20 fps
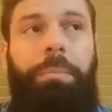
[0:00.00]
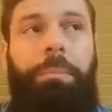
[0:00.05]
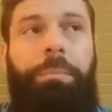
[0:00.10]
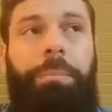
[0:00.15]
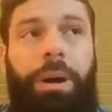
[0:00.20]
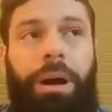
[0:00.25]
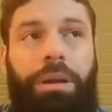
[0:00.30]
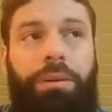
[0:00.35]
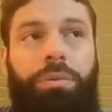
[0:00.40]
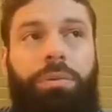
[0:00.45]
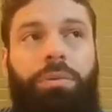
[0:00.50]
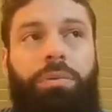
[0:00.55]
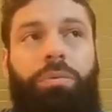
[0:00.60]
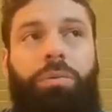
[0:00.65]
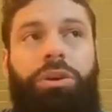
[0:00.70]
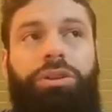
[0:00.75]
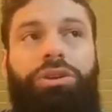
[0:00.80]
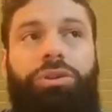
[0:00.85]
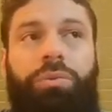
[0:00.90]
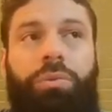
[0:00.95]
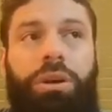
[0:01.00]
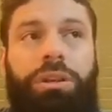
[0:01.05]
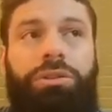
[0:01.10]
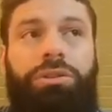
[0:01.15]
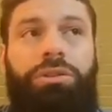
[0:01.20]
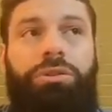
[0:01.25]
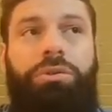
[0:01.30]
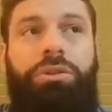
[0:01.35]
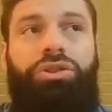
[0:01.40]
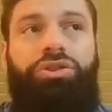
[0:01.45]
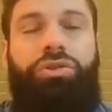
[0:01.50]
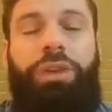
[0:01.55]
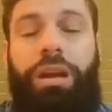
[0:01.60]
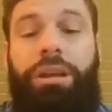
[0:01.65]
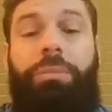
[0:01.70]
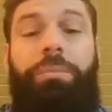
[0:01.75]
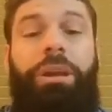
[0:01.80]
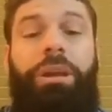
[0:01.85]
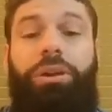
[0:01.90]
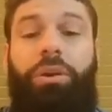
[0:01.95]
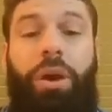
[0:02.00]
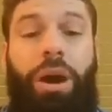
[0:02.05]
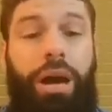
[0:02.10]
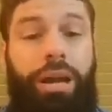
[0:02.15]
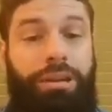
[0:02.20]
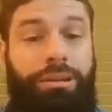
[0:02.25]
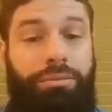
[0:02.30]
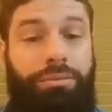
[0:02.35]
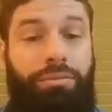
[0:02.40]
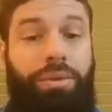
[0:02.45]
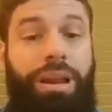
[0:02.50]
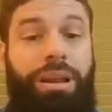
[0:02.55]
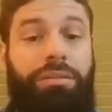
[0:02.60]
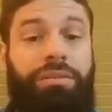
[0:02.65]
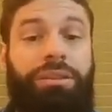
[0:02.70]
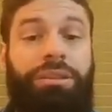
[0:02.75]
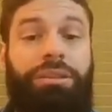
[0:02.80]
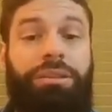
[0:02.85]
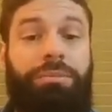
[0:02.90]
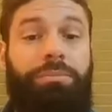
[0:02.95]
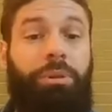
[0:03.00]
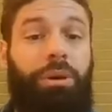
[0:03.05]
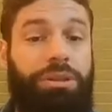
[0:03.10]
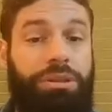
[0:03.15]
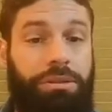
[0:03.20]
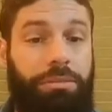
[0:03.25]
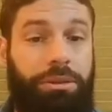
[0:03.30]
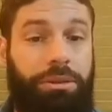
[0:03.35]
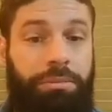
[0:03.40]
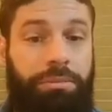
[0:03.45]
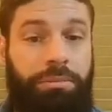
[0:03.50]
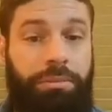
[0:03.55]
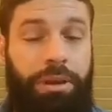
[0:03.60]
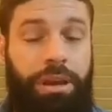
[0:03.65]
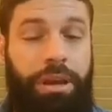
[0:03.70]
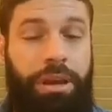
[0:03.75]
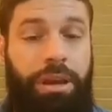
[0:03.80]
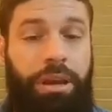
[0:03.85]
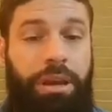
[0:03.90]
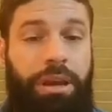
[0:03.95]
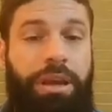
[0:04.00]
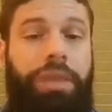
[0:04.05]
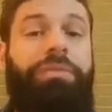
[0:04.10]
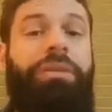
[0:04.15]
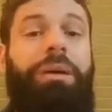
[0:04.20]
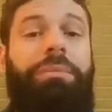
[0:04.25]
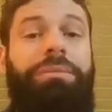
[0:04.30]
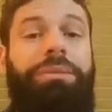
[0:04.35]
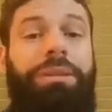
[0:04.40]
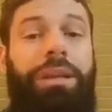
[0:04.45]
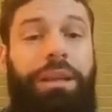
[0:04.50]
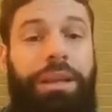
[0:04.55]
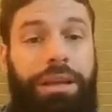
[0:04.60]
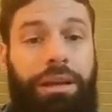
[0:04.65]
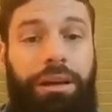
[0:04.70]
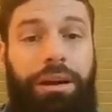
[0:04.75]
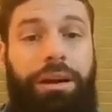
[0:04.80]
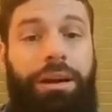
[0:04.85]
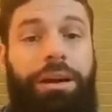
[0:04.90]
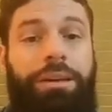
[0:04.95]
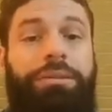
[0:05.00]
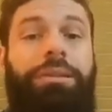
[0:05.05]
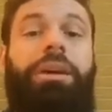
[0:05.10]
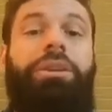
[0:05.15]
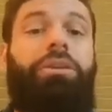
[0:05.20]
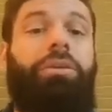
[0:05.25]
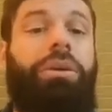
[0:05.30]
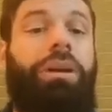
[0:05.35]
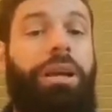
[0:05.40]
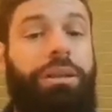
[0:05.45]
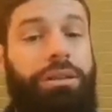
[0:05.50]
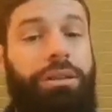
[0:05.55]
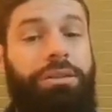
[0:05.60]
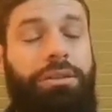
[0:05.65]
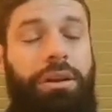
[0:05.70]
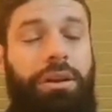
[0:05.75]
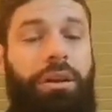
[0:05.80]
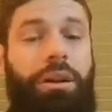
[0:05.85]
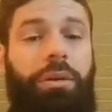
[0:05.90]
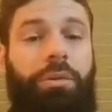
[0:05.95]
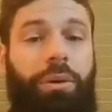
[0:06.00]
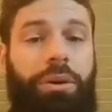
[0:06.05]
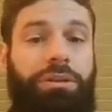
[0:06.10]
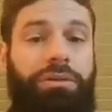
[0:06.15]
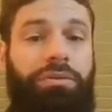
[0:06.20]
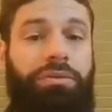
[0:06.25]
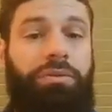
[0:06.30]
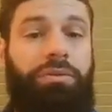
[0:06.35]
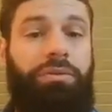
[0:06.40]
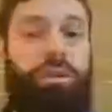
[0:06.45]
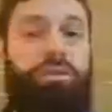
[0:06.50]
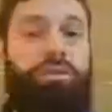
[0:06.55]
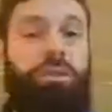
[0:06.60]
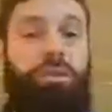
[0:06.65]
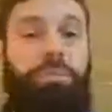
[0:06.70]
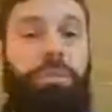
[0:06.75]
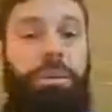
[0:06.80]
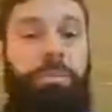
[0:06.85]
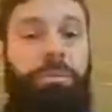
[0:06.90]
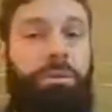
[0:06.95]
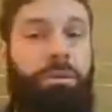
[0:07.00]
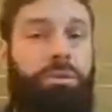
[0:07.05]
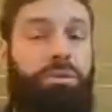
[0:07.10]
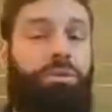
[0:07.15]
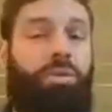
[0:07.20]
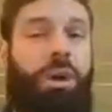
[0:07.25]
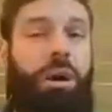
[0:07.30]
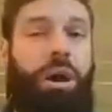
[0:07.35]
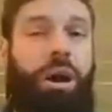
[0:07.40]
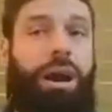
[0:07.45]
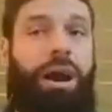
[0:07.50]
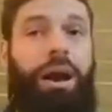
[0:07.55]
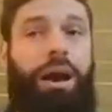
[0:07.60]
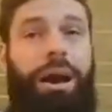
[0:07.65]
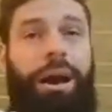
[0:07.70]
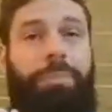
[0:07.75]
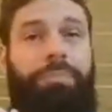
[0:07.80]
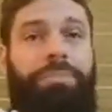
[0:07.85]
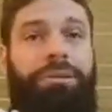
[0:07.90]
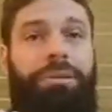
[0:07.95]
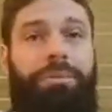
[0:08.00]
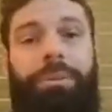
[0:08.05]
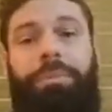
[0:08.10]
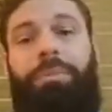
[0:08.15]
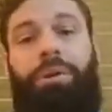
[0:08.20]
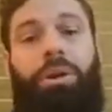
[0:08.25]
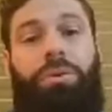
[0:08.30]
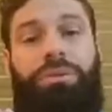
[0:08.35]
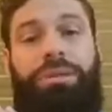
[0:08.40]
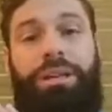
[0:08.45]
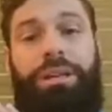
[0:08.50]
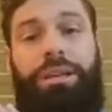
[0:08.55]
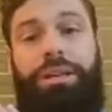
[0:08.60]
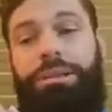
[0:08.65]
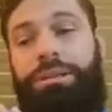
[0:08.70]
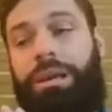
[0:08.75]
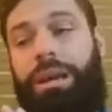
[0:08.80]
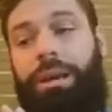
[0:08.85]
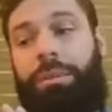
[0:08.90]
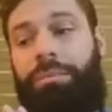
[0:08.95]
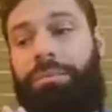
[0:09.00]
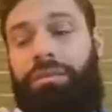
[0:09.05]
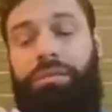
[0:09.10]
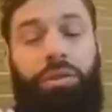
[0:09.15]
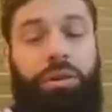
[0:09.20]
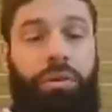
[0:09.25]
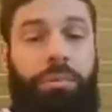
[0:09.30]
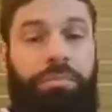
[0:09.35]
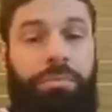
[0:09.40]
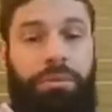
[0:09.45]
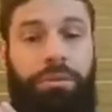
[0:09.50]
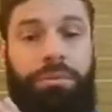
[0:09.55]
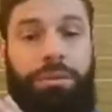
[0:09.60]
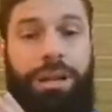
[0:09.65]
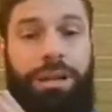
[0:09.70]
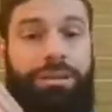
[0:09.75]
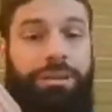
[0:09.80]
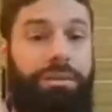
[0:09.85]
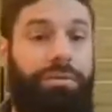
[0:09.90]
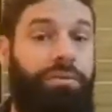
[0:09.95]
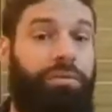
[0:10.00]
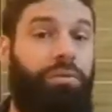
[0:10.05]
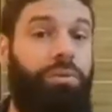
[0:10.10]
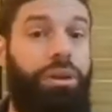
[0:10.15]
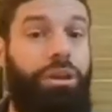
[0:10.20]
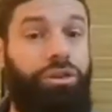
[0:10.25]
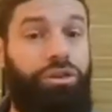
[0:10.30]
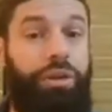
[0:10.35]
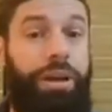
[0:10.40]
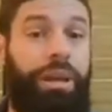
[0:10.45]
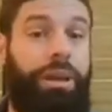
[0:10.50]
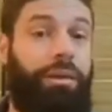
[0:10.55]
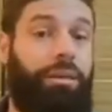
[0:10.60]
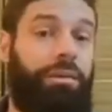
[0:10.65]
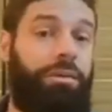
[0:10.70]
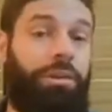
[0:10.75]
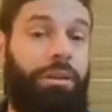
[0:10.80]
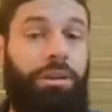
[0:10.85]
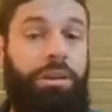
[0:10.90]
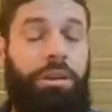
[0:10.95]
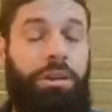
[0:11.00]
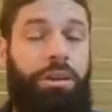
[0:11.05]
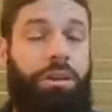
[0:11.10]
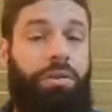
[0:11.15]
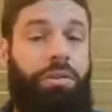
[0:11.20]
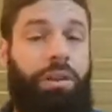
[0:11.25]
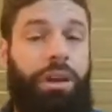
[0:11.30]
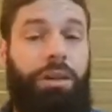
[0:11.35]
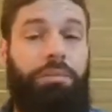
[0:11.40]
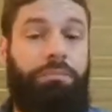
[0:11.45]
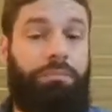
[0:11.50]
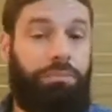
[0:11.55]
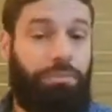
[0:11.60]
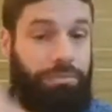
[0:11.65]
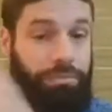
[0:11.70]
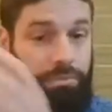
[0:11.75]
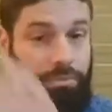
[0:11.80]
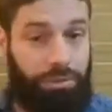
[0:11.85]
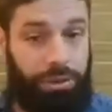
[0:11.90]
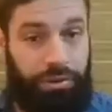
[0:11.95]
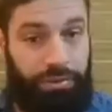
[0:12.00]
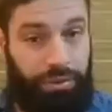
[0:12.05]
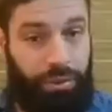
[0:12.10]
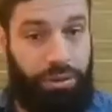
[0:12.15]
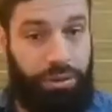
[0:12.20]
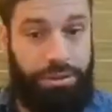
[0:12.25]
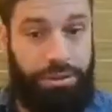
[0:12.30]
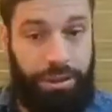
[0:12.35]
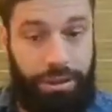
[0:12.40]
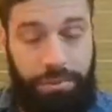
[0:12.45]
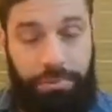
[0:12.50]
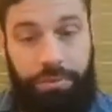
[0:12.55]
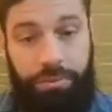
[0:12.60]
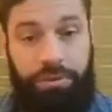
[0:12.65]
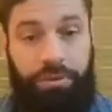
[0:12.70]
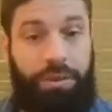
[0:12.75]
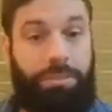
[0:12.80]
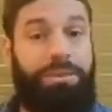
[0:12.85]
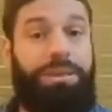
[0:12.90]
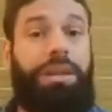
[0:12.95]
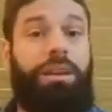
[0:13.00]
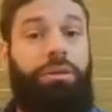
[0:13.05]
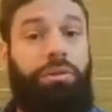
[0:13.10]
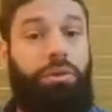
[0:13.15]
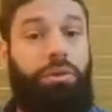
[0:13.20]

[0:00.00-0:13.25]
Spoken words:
But what you want to do is try to make your ad as relevant as possible. If I'm selling cars, I don't necessarily want to focus on people who happen to be browsing at the time for, let's say, food and drink, right? Conversely, if I'm selling